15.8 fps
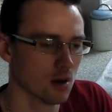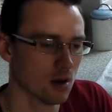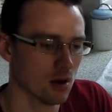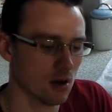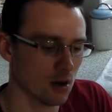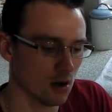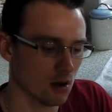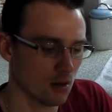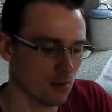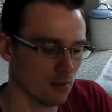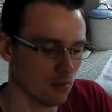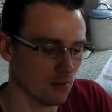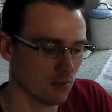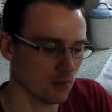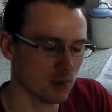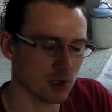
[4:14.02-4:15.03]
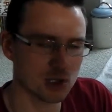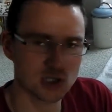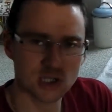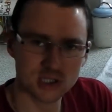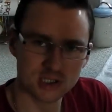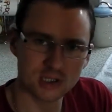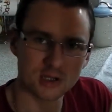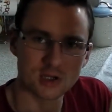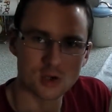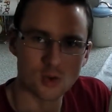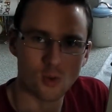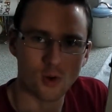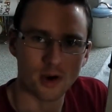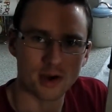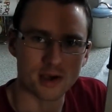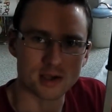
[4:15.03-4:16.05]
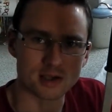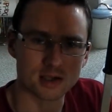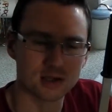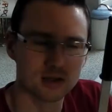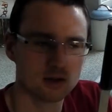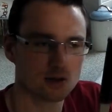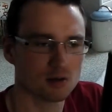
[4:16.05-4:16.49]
Um, the adjusting is quite easy.